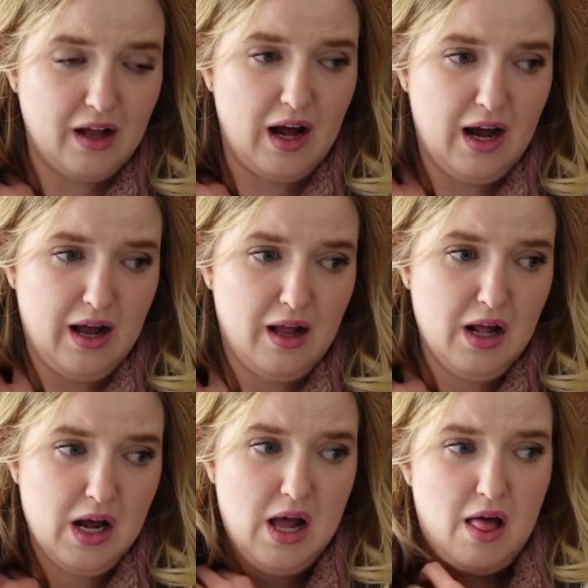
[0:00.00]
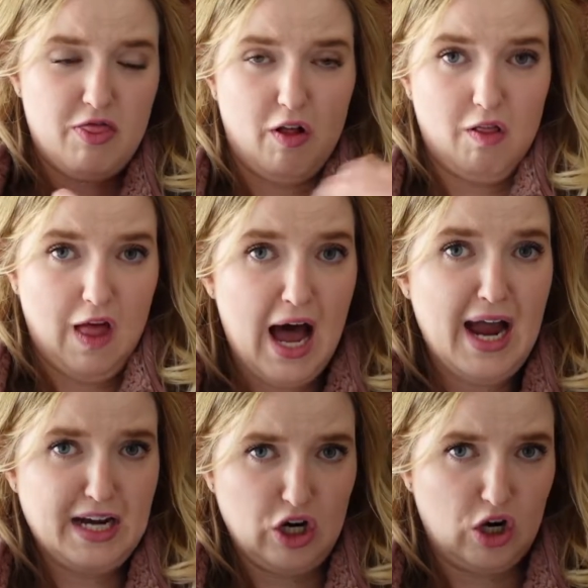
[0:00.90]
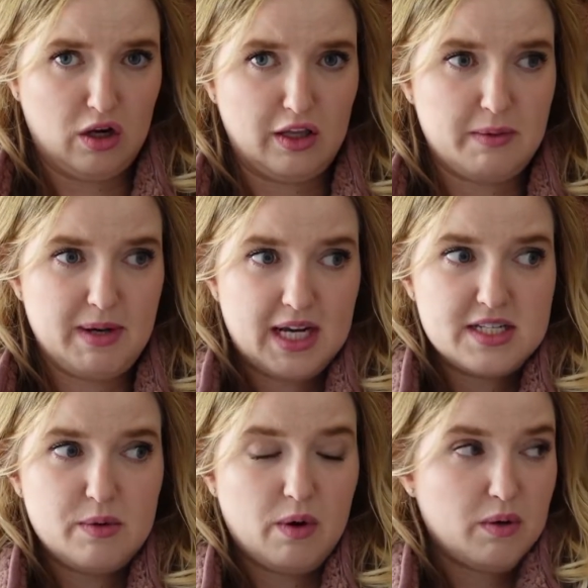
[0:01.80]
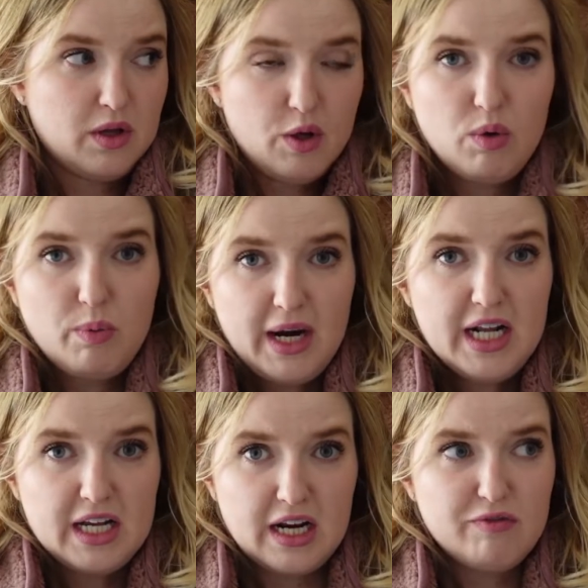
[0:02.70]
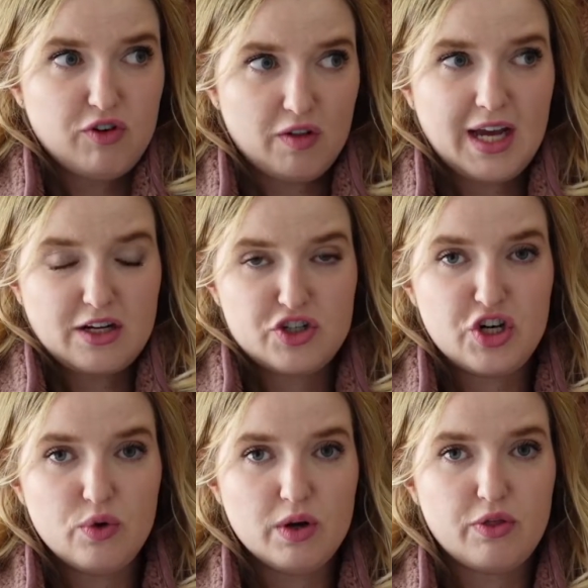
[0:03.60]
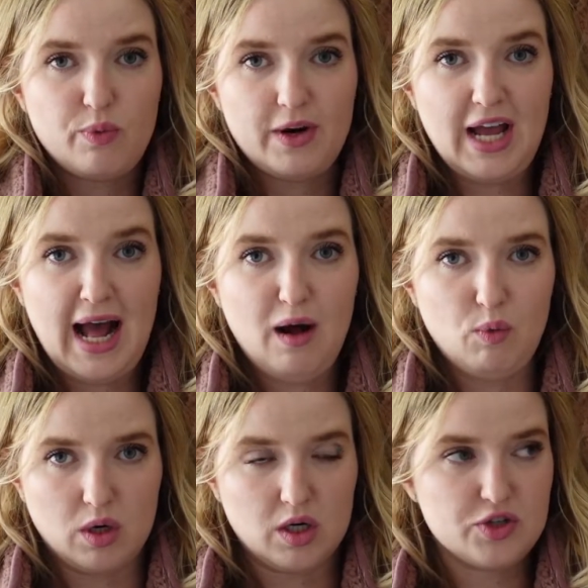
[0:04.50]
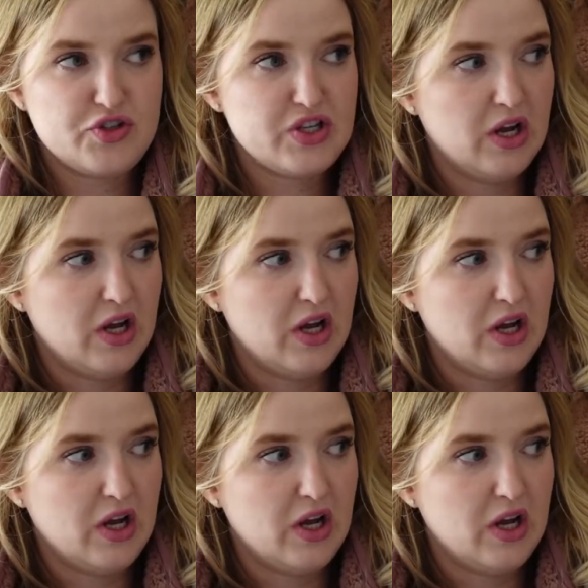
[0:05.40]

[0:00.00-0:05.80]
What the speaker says: the line early, because you were waiting in it for like 2 to 3 hours